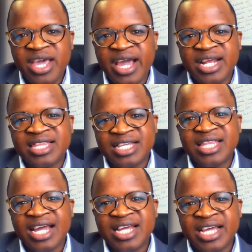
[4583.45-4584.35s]
And I think
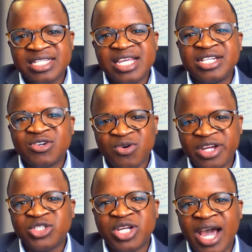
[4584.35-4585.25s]
that as
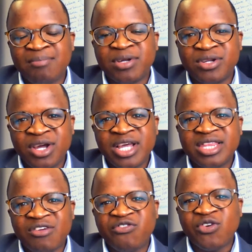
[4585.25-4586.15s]
integration happens,
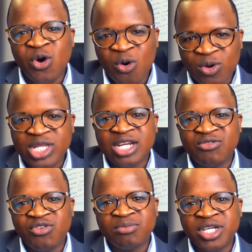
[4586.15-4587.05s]
the flow of that
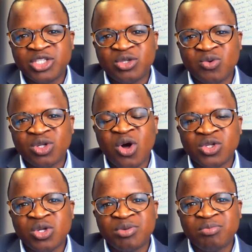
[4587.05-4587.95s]
information will
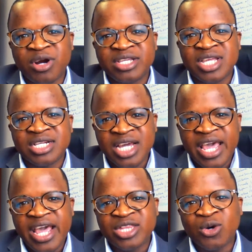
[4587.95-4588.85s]
also be present,
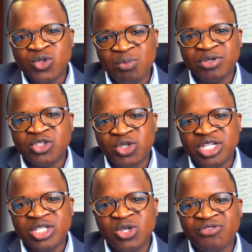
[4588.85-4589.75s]
and those
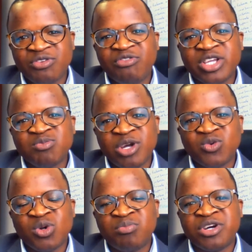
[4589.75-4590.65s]
opportunities of investment
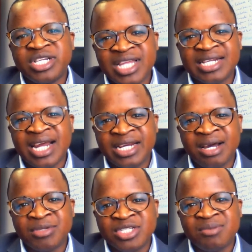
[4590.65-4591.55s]
will bring that
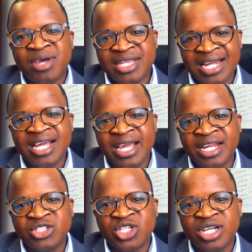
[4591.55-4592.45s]
dynamism and that
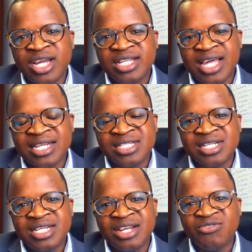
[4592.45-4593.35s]
energy that is
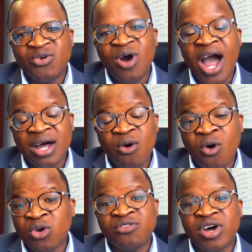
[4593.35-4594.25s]
needed for
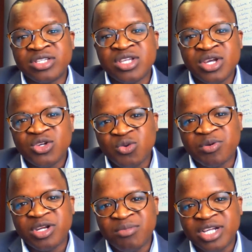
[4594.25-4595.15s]
all of us to
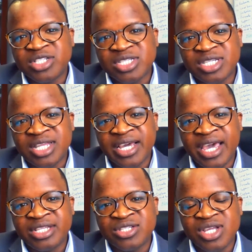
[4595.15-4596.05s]
pretty much see the
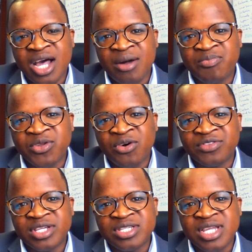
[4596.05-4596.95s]
gains
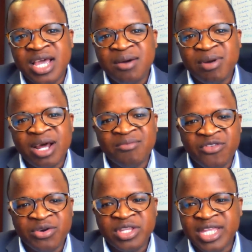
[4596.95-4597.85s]
of this. But I'm
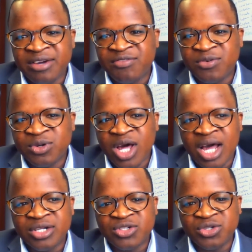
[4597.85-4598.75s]
very thankful
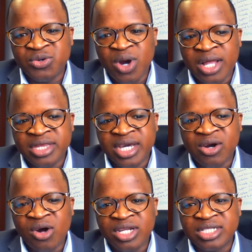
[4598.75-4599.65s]
to you and the
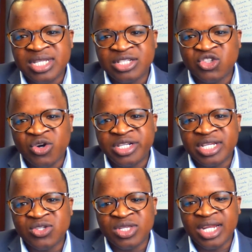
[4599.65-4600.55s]
colleagues that joined
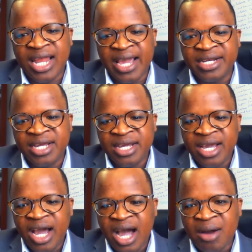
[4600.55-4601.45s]
us on the line,
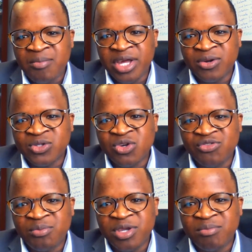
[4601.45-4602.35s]
and also
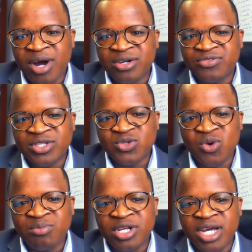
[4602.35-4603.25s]
for being part of this
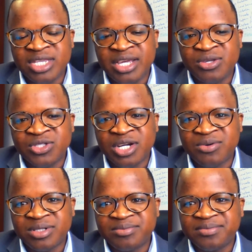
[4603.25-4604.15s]
webinar. Thank you,
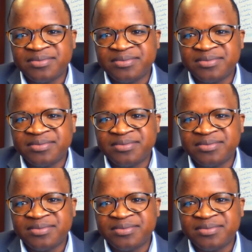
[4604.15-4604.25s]
Jaguar.